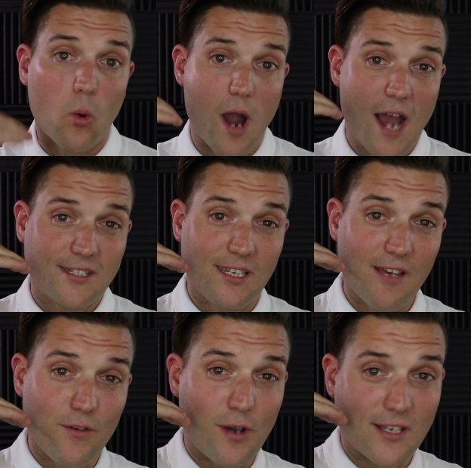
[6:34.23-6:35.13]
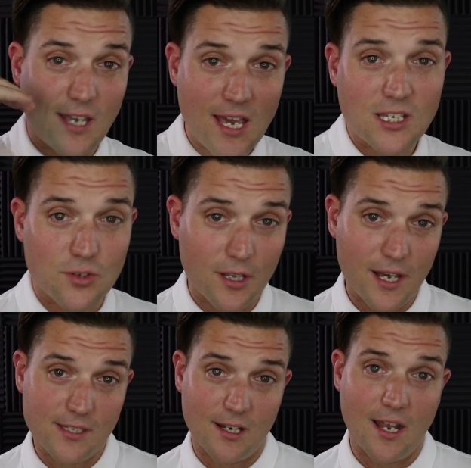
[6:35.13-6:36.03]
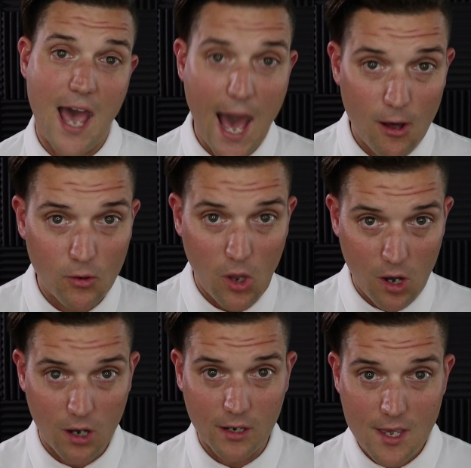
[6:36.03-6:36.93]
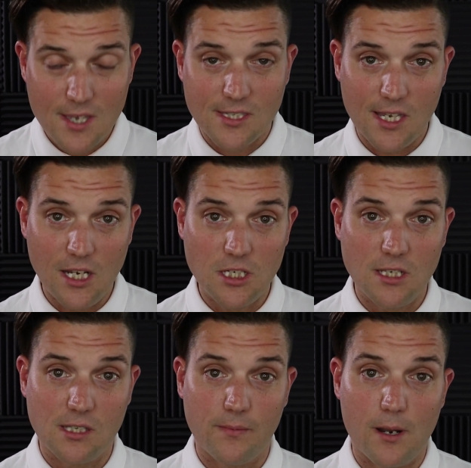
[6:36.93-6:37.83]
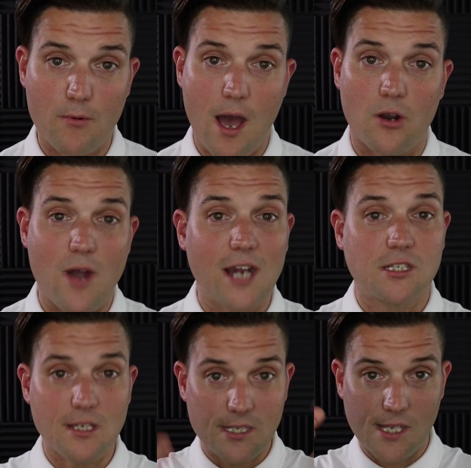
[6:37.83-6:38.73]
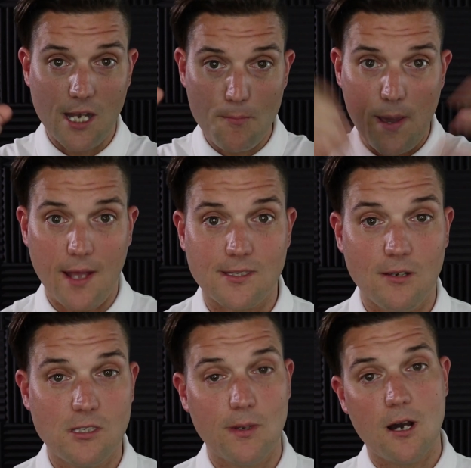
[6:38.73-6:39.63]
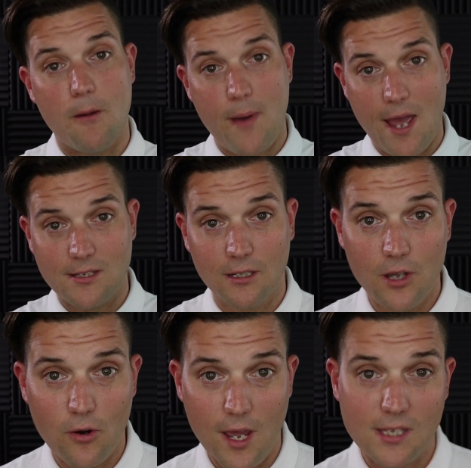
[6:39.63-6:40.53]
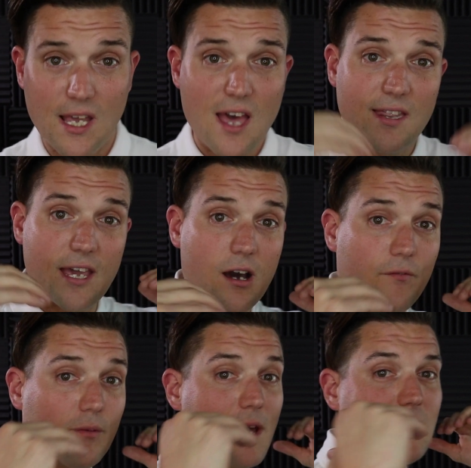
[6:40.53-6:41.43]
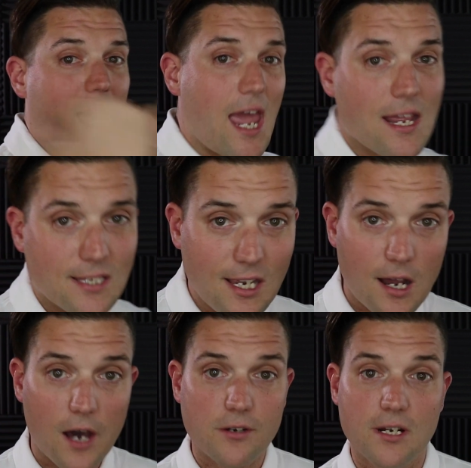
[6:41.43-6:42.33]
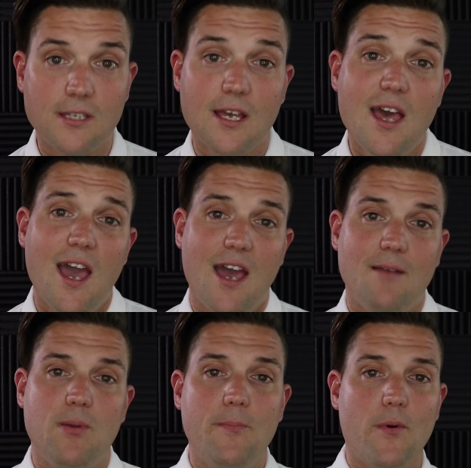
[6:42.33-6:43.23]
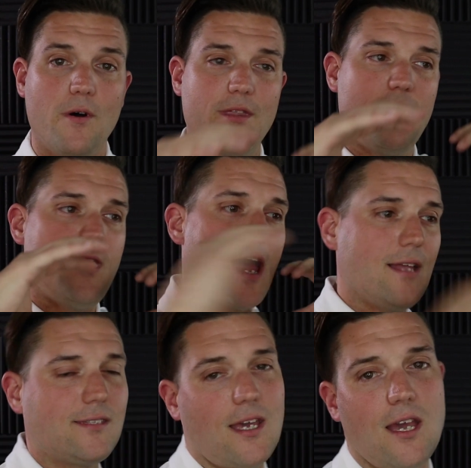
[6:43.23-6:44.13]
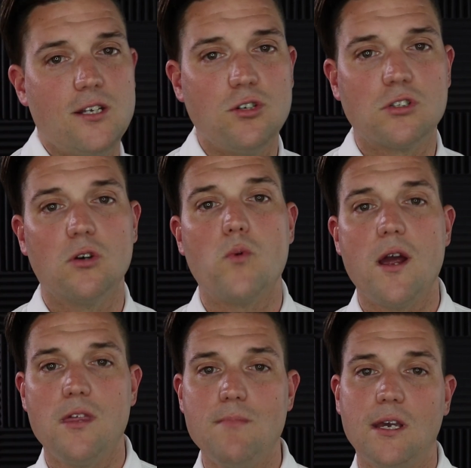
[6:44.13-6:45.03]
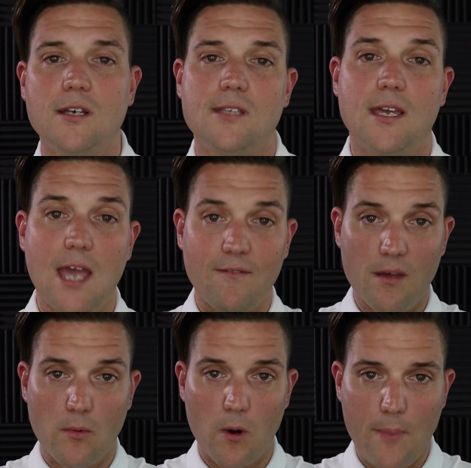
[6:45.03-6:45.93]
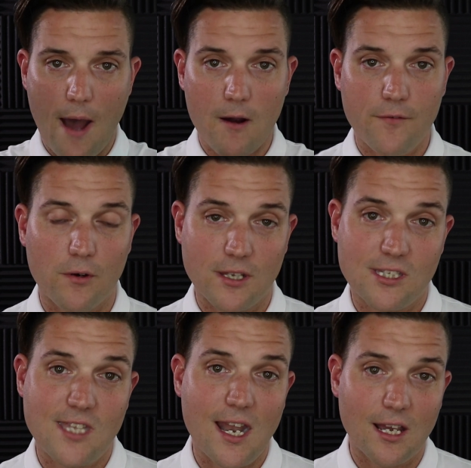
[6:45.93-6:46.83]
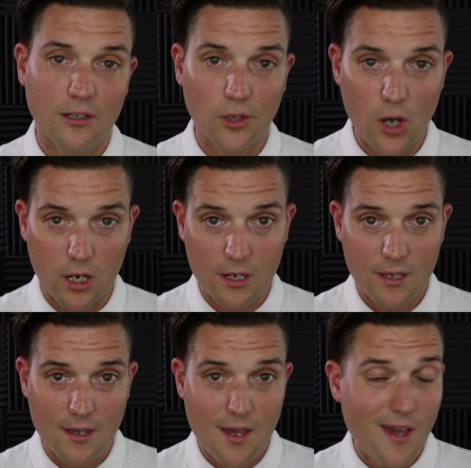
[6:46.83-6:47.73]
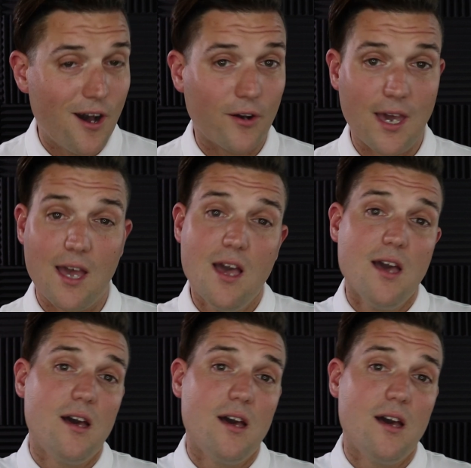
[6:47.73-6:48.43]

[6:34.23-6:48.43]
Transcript: where I actually give you guys a history lesson on how long skinny jeans have been around, or actually skinny pants. They used to be called pantalones. They come from like the 1800s, and people in the knights age used to wear them because they gave them a more powerful and aesthetic look. Okay,